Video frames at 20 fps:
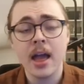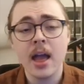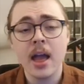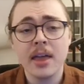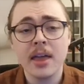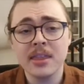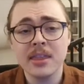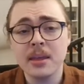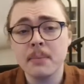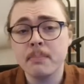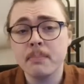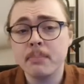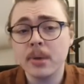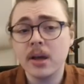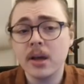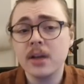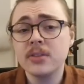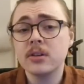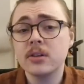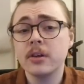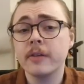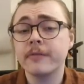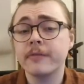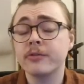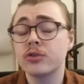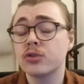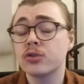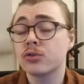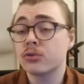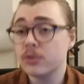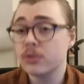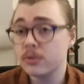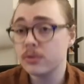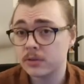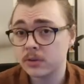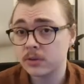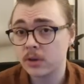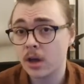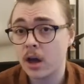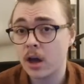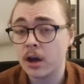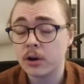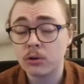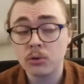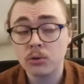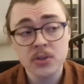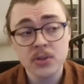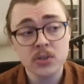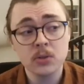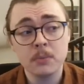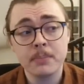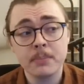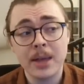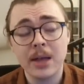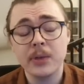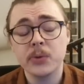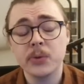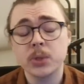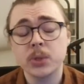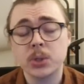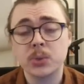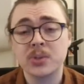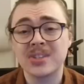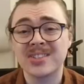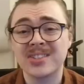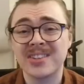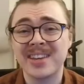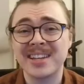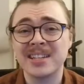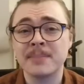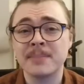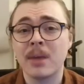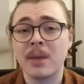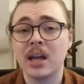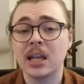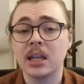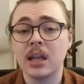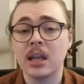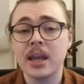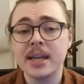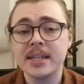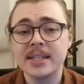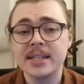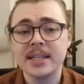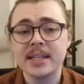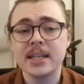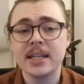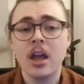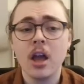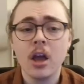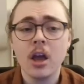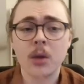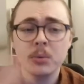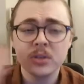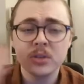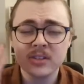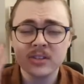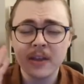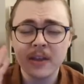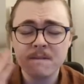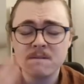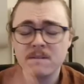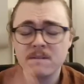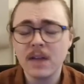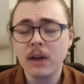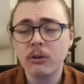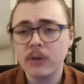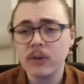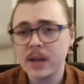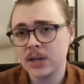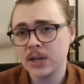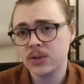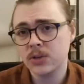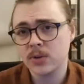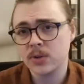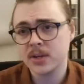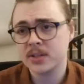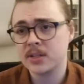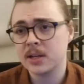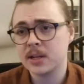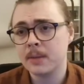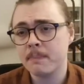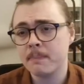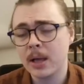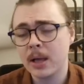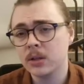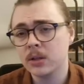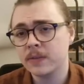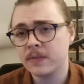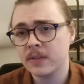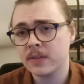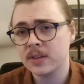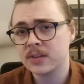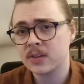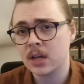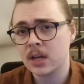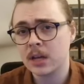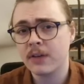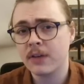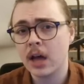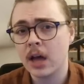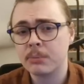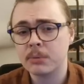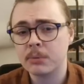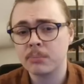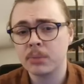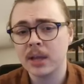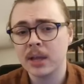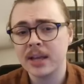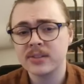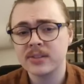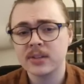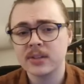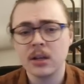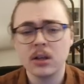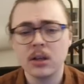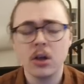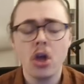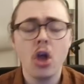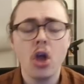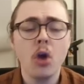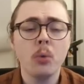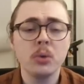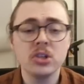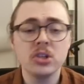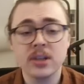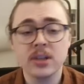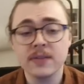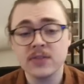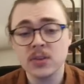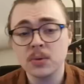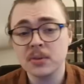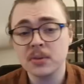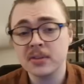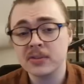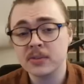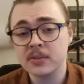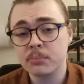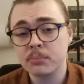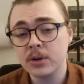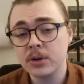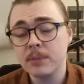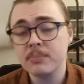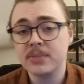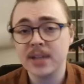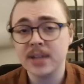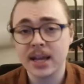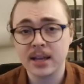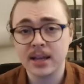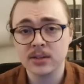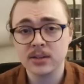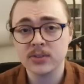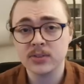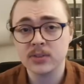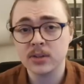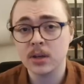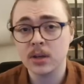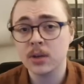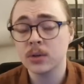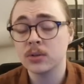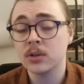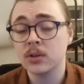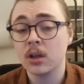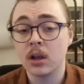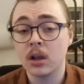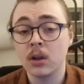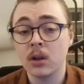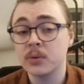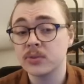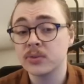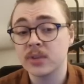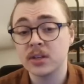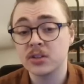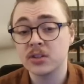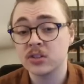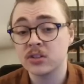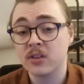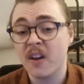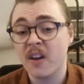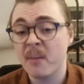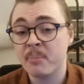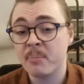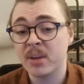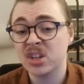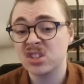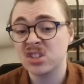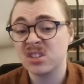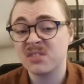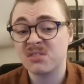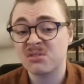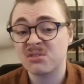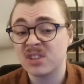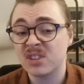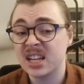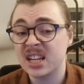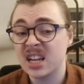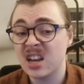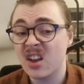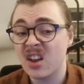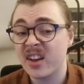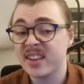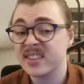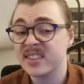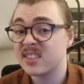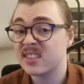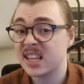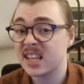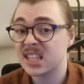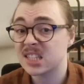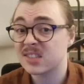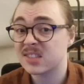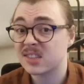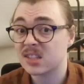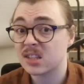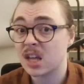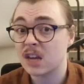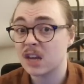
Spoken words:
the Burden of Truth crystal belt, which was designed by Lighty, which is a very interesting belt for this kind of hybrid playstyle, which gives you the Supreme Decadence node, alongside just a bunch of really nice things for this kind